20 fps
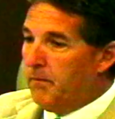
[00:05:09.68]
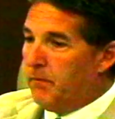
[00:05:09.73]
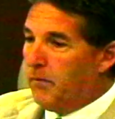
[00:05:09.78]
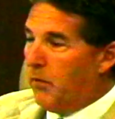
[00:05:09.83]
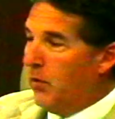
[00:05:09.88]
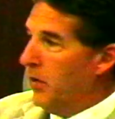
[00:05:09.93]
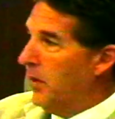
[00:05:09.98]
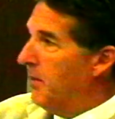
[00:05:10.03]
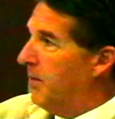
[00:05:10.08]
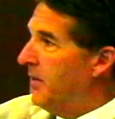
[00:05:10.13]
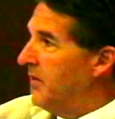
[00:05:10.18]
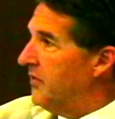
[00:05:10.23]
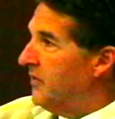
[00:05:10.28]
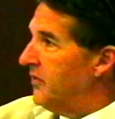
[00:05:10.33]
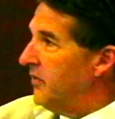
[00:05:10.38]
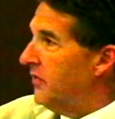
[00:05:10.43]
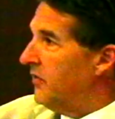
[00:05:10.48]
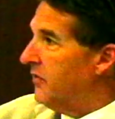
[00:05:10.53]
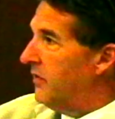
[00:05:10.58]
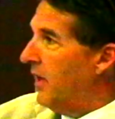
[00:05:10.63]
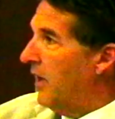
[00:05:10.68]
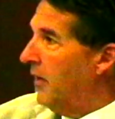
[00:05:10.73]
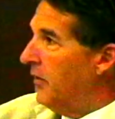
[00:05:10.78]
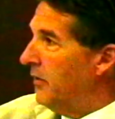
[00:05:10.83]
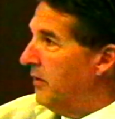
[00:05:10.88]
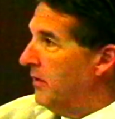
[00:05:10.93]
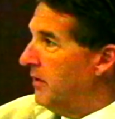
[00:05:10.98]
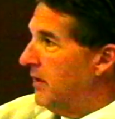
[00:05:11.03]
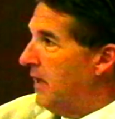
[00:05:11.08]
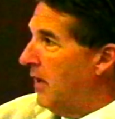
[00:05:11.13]
for the businesses
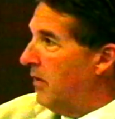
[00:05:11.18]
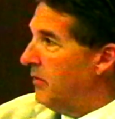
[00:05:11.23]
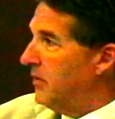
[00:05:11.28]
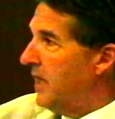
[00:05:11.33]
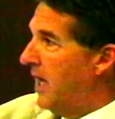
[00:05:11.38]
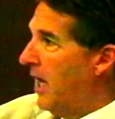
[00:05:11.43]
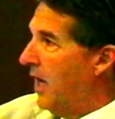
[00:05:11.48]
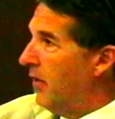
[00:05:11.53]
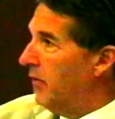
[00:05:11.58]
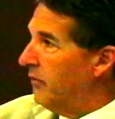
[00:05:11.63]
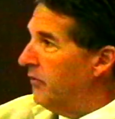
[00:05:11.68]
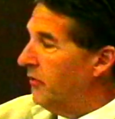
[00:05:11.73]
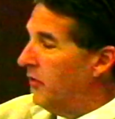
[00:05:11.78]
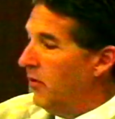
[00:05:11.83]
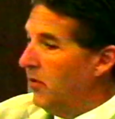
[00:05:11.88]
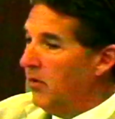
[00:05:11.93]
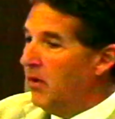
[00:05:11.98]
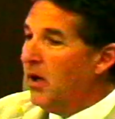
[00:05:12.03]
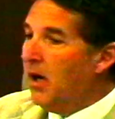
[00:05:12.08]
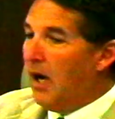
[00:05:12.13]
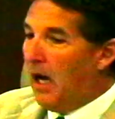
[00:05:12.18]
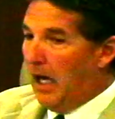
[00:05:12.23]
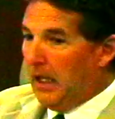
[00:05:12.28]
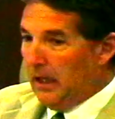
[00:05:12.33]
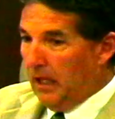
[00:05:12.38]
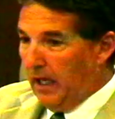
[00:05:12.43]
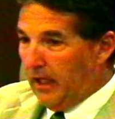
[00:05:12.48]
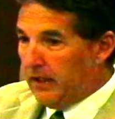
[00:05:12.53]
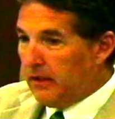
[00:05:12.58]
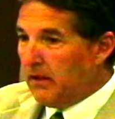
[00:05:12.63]
downtown. So I
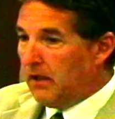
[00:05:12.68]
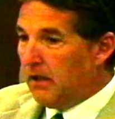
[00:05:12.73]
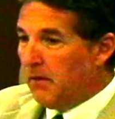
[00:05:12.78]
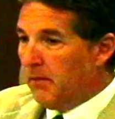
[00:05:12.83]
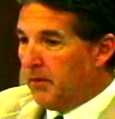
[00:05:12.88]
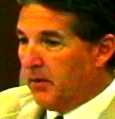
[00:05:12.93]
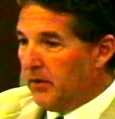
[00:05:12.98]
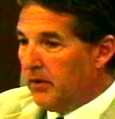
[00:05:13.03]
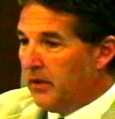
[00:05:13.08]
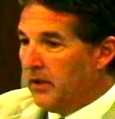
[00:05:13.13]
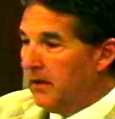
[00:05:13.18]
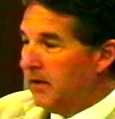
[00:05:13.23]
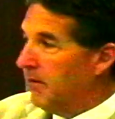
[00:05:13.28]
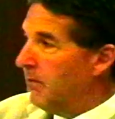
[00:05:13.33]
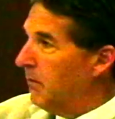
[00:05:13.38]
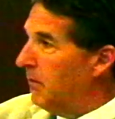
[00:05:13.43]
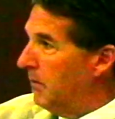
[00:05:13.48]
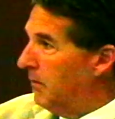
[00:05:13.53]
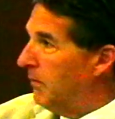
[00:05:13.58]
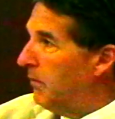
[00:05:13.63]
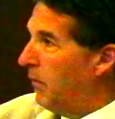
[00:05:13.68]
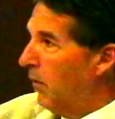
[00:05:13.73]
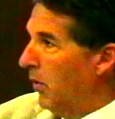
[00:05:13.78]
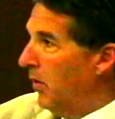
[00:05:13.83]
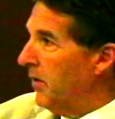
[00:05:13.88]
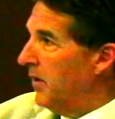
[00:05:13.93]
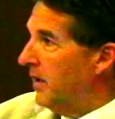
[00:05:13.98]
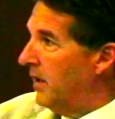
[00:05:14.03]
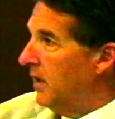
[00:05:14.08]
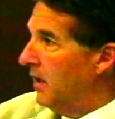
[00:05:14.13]
like the ability for
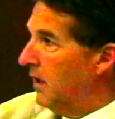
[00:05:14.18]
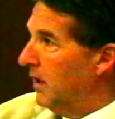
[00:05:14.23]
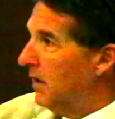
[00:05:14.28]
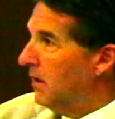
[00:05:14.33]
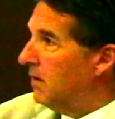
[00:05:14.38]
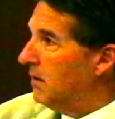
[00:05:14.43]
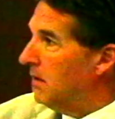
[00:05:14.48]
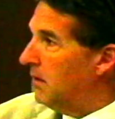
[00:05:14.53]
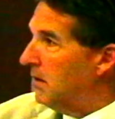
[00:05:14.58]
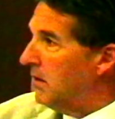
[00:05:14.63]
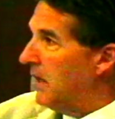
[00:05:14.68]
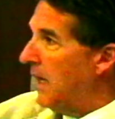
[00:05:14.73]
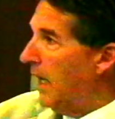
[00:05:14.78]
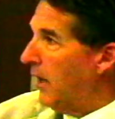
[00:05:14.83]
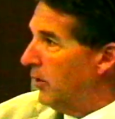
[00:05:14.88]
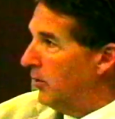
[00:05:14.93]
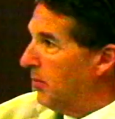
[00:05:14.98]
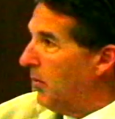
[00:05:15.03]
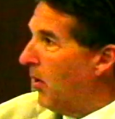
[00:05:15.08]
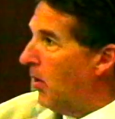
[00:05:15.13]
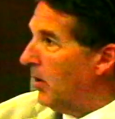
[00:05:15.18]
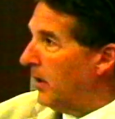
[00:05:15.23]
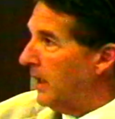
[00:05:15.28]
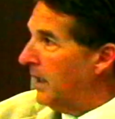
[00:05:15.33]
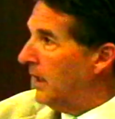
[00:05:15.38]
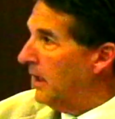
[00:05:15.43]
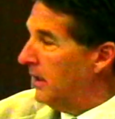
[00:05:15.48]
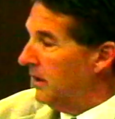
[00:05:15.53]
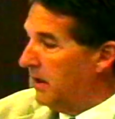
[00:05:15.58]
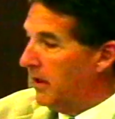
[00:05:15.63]
the angle parking.
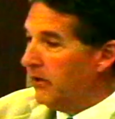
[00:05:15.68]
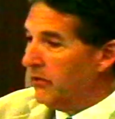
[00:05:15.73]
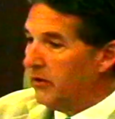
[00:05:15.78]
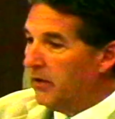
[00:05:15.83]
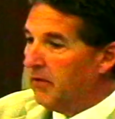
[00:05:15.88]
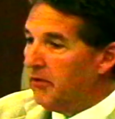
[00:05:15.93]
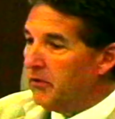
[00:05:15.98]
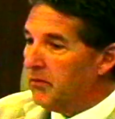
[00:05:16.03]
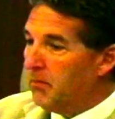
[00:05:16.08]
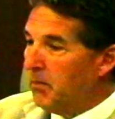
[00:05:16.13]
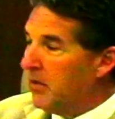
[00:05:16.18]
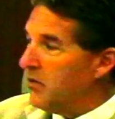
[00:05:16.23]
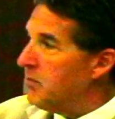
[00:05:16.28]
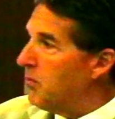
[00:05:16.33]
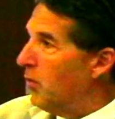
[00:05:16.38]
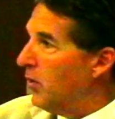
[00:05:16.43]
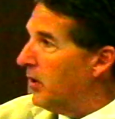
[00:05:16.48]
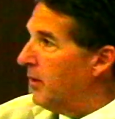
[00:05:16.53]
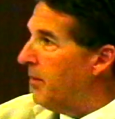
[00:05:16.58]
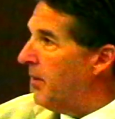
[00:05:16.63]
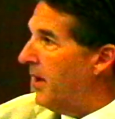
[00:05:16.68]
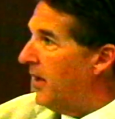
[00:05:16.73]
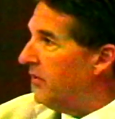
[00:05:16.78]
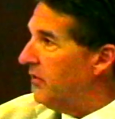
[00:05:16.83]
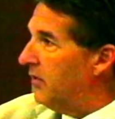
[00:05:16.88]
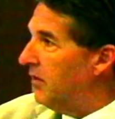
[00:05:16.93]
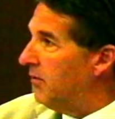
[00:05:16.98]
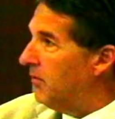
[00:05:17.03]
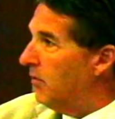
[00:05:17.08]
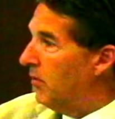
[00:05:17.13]
It does give us much more
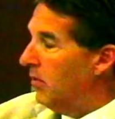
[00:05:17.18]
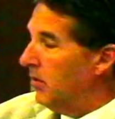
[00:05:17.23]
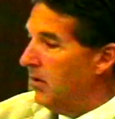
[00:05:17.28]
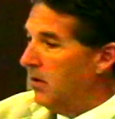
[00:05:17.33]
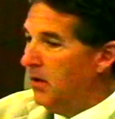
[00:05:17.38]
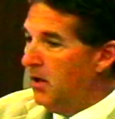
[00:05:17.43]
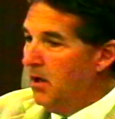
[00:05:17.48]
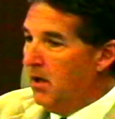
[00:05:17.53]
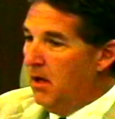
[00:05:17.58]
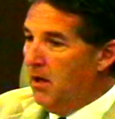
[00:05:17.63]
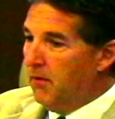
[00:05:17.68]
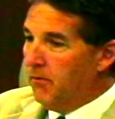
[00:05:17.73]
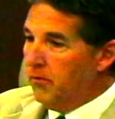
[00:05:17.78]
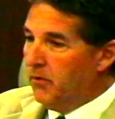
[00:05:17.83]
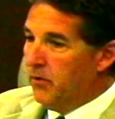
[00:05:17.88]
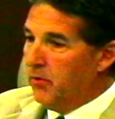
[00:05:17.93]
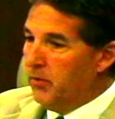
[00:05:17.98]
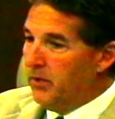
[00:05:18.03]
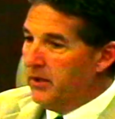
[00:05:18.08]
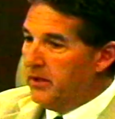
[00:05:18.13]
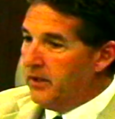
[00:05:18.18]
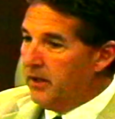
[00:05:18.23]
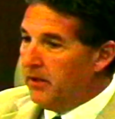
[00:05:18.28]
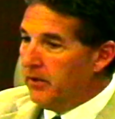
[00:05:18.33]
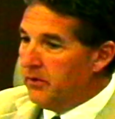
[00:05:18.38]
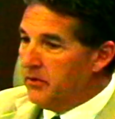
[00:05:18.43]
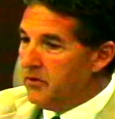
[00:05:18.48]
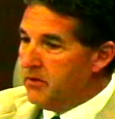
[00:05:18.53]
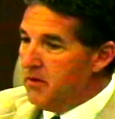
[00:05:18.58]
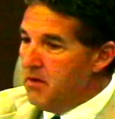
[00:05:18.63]
capacity for the
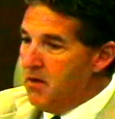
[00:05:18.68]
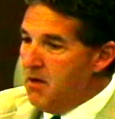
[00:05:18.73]
retailers.